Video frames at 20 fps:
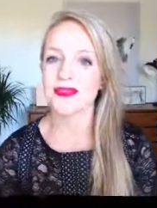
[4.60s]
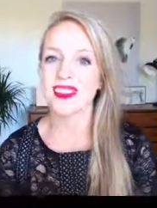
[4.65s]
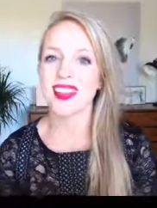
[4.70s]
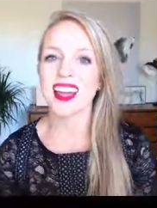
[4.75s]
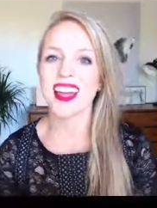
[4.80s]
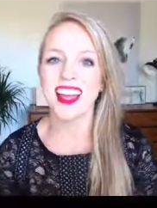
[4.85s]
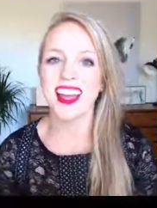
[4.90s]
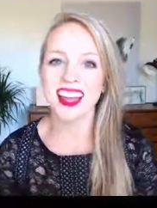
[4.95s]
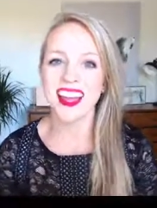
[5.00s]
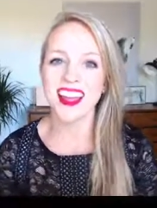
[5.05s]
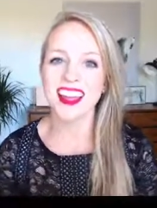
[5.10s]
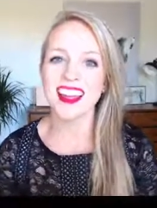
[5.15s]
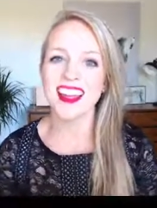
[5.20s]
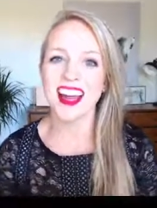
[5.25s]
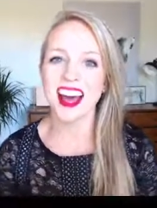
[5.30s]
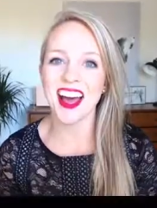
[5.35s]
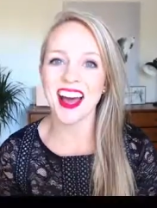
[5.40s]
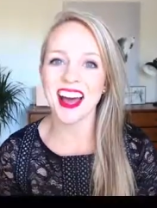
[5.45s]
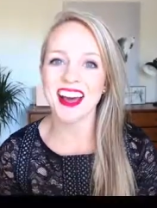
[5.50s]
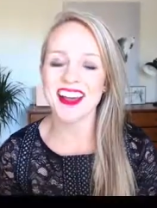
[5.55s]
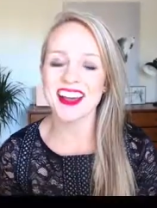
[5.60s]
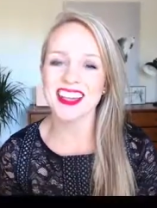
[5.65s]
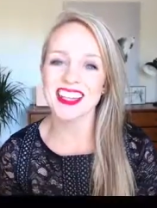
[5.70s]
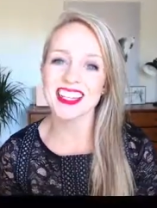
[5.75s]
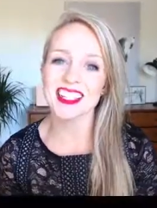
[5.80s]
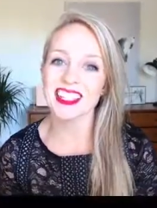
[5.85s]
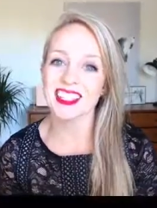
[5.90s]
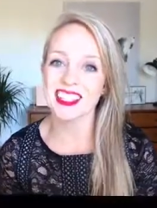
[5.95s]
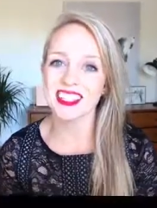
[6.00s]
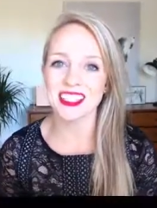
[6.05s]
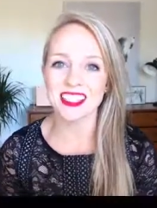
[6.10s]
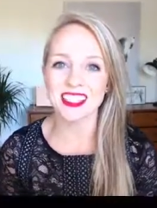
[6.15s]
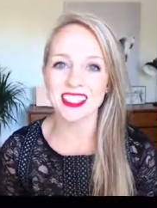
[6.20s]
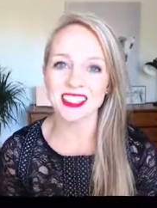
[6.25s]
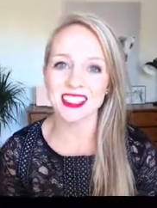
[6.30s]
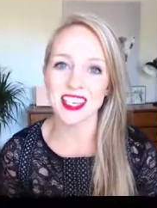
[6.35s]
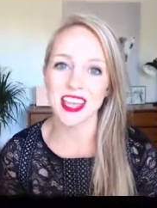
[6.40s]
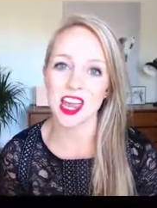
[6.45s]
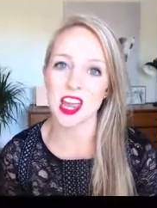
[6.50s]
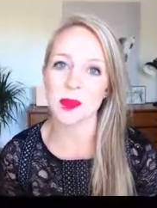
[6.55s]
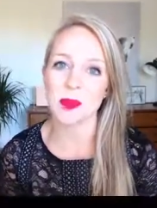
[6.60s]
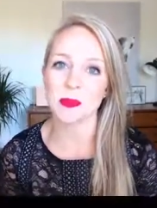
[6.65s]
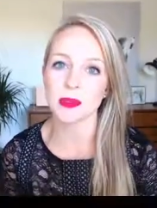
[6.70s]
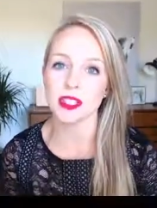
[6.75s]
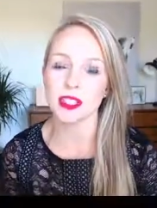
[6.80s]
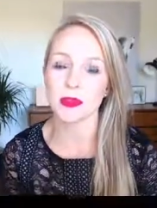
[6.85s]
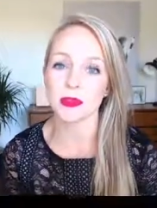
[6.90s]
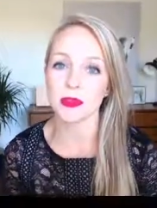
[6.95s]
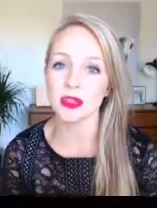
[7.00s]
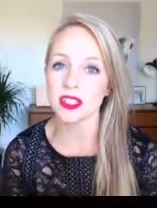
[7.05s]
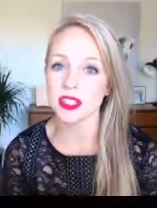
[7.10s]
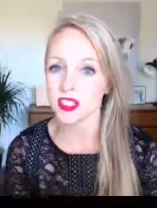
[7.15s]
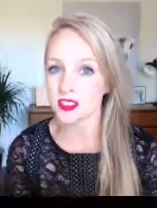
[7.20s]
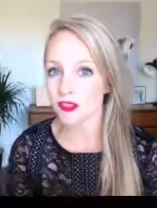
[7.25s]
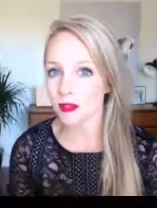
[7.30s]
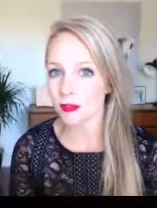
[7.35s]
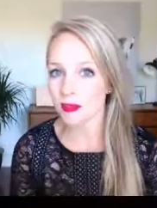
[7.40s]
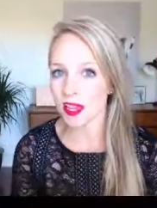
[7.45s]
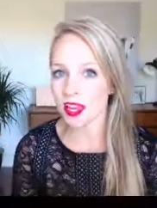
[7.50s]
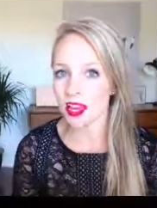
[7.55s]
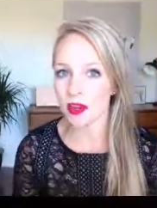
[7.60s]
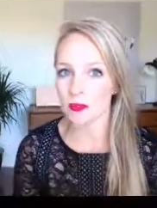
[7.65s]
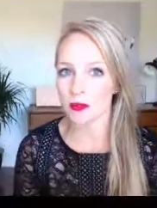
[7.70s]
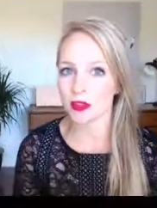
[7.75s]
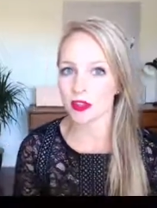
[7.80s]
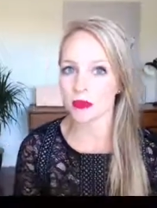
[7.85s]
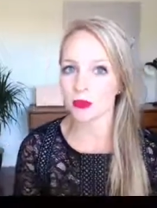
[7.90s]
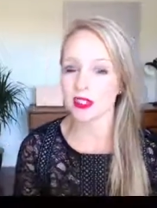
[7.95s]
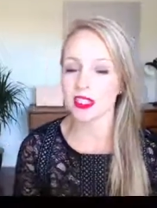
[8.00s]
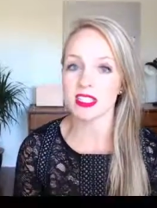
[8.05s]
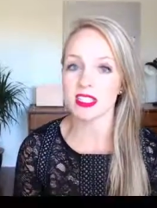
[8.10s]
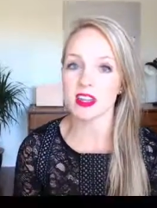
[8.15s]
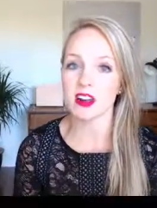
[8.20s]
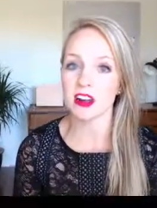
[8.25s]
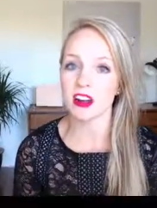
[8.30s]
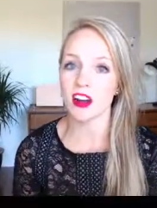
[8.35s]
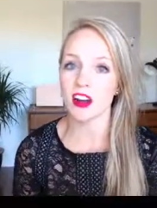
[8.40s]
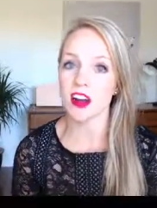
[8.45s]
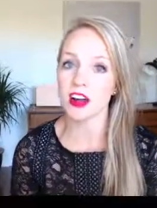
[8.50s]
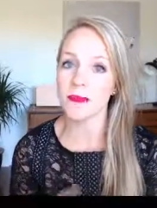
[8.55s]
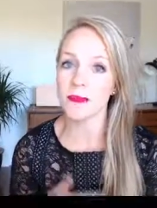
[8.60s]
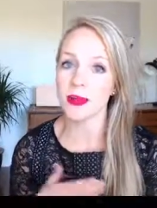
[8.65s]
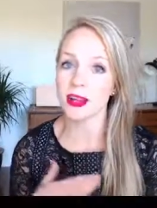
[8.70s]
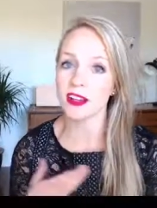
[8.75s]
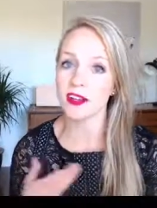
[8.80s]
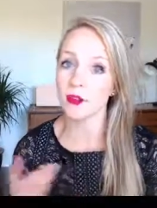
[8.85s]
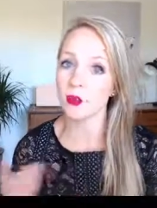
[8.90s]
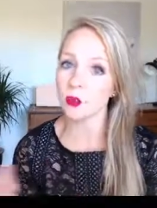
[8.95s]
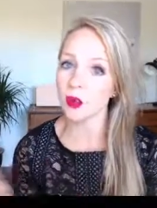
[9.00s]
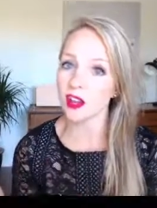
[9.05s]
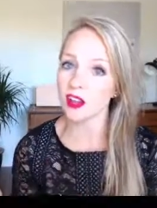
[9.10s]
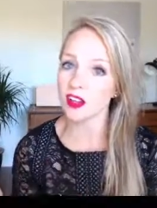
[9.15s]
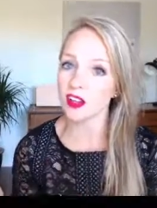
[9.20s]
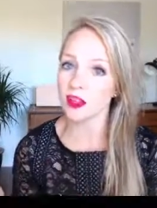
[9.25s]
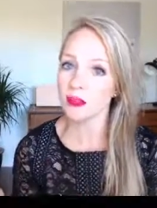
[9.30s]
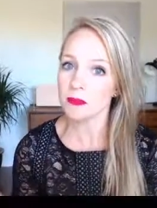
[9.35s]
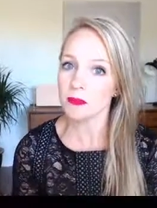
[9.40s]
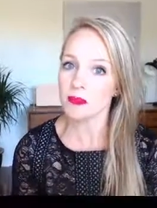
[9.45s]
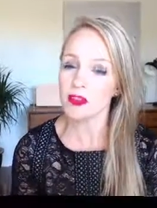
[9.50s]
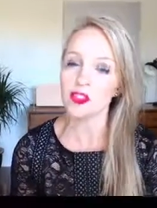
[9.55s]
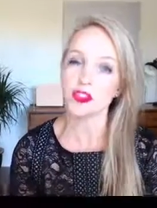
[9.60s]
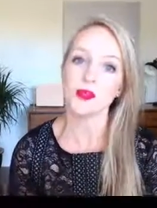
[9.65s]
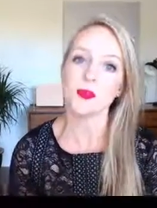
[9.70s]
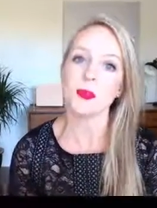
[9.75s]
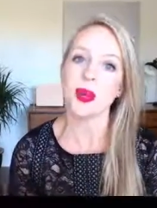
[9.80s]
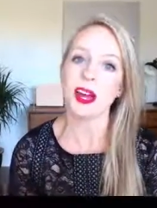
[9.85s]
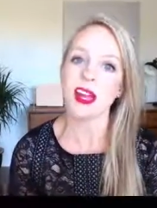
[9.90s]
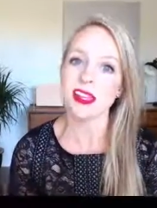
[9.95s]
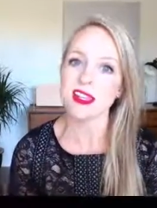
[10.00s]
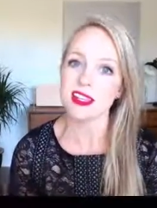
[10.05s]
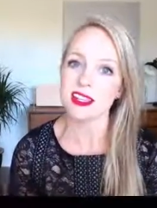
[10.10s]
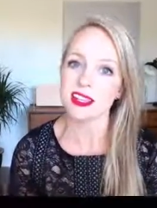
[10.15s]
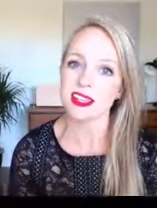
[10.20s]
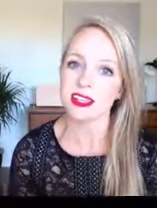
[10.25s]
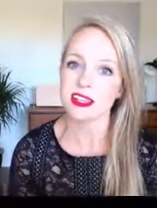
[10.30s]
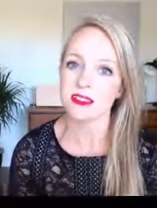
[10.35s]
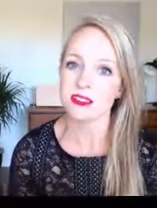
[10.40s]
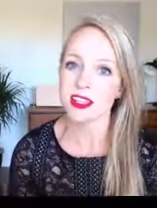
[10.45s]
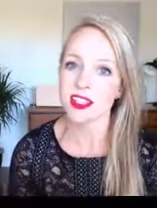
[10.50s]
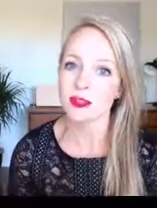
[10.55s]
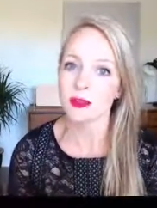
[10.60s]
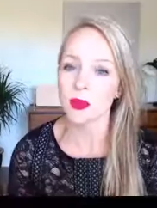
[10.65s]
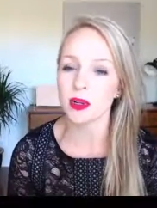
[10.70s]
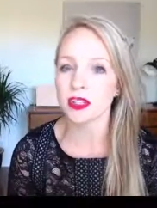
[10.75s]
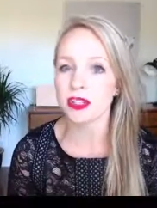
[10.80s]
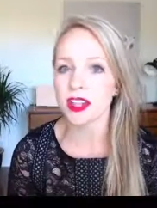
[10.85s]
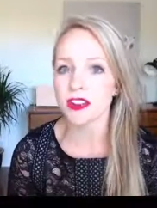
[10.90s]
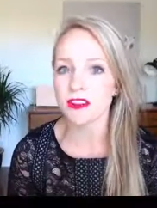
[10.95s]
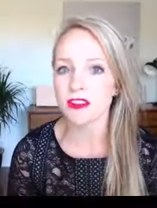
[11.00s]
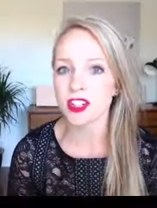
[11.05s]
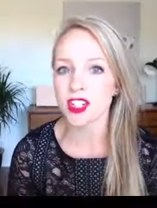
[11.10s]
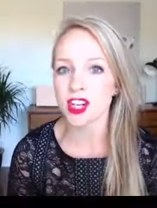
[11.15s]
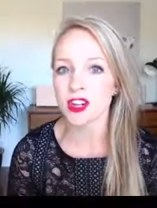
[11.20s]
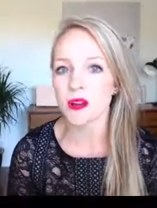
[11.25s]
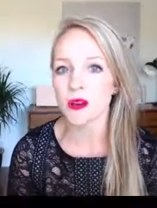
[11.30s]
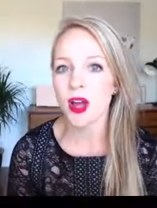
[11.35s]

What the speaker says: Hey guys, this is Camberley Woods from CamberleyWoods.com and welcome to my daily Facebook Live show